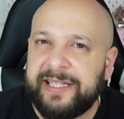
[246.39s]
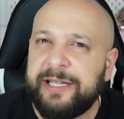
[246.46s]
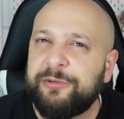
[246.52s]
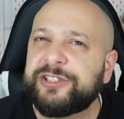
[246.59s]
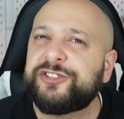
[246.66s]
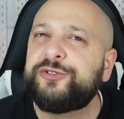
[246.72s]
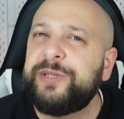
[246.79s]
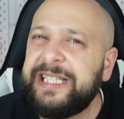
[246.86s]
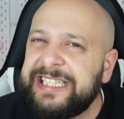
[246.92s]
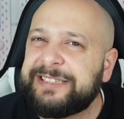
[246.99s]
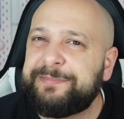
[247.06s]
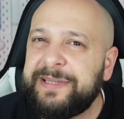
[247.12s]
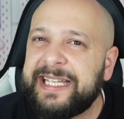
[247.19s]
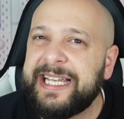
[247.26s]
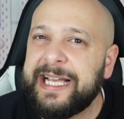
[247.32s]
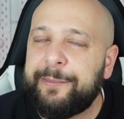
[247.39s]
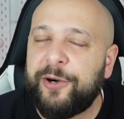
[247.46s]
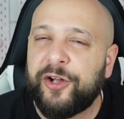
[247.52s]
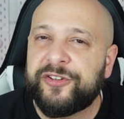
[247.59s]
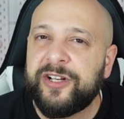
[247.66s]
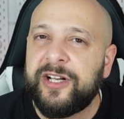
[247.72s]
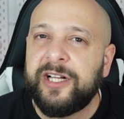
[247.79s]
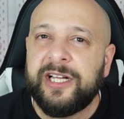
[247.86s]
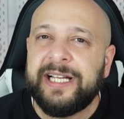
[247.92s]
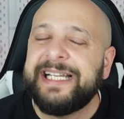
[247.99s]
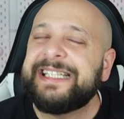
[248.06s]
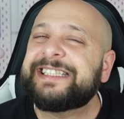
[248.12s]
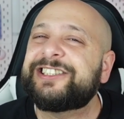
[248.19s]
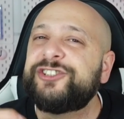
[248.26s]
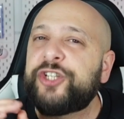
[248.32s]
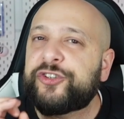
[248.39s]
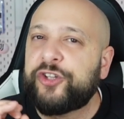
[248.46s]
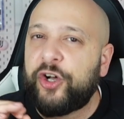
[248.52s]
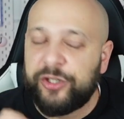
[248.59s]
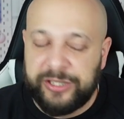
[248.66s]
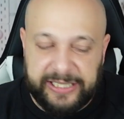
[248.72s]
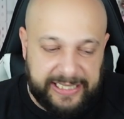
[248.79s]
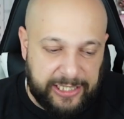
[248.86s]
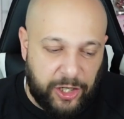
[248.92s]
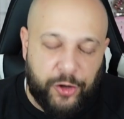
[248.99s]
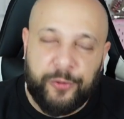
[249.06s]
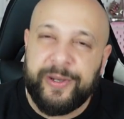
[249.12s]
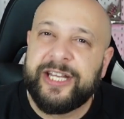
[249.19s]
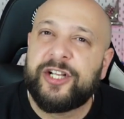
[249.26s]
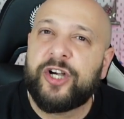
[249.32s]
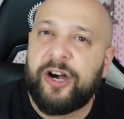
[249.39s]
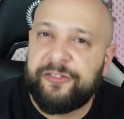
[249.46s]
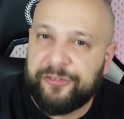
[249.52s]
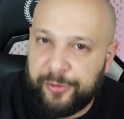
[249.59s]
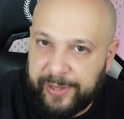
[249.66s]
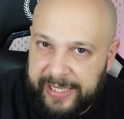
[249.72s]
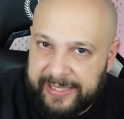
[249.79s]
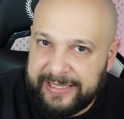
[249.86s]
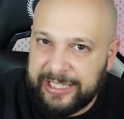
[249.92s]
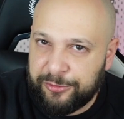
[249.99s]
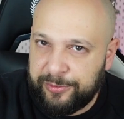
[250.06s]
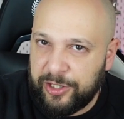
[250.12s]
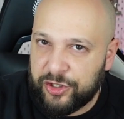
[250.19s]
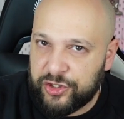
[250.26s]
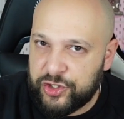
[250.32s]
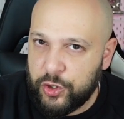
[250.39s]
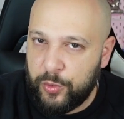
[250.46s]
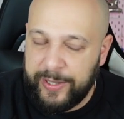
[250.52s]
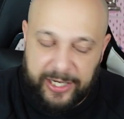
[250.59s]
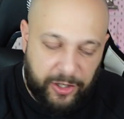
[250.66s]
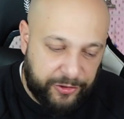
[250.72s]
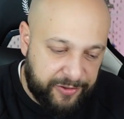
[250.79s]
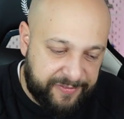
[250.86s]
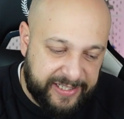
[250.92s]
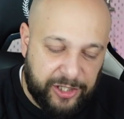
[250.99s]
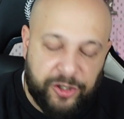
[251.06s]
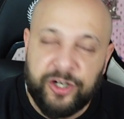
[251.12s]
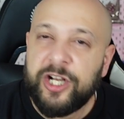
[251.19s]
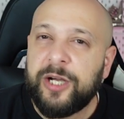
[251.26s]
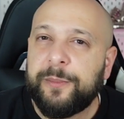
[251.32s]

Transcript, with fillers: He was really speaking about it's not only a recovery that we are showing on the video,